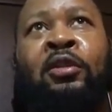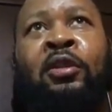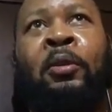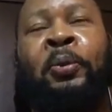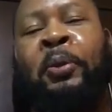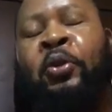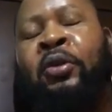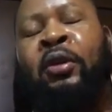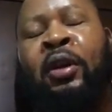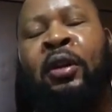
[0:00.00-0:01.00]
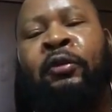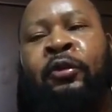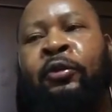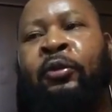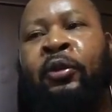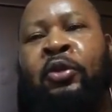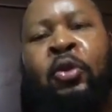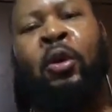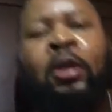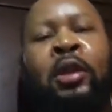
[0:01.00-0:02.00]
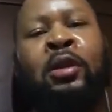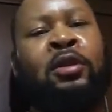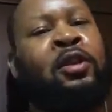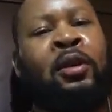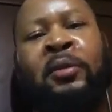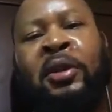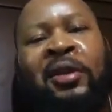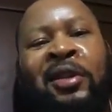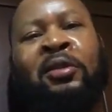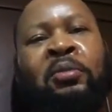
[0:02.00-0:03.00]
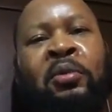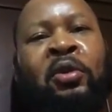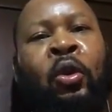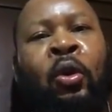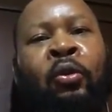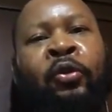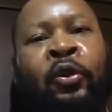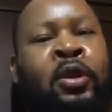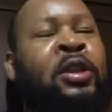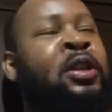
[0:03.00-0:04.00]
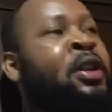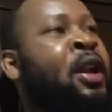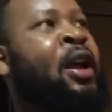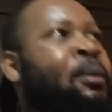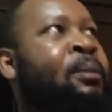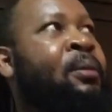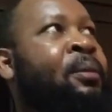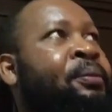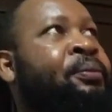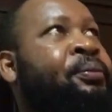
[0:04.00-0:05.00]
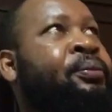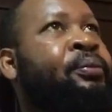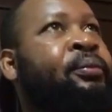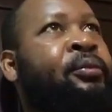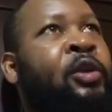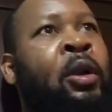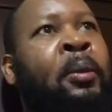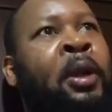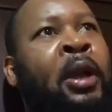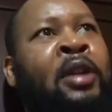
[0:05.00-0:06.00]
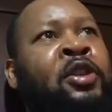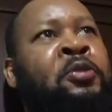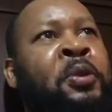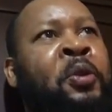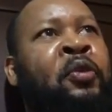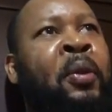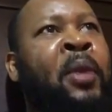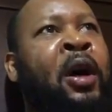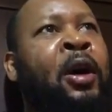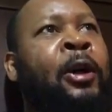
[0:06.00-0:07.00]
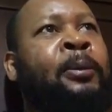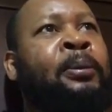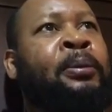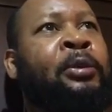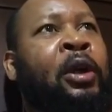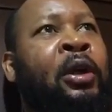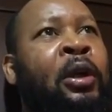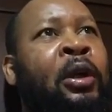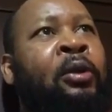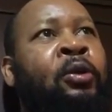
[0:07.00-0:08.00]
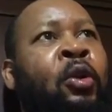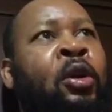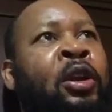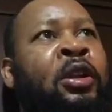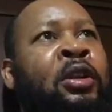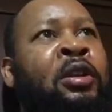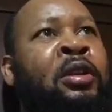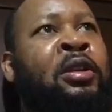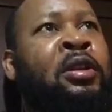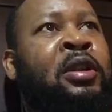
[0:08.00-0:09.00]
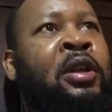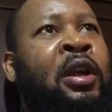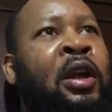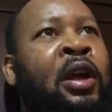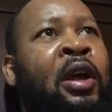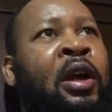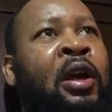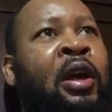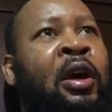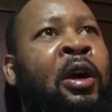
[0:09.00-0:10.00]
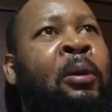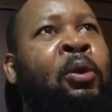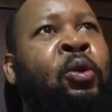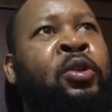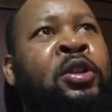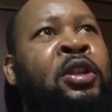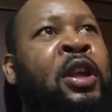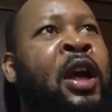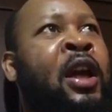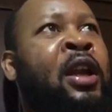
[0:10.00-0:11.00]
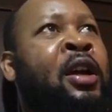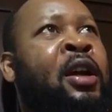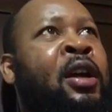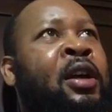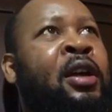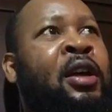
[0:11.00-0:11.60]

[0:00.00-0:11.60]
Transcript: the people of New Orleans. You know what I mean? It should go further than that. You know what I mean? Not just people from New Orleans, Louisiana,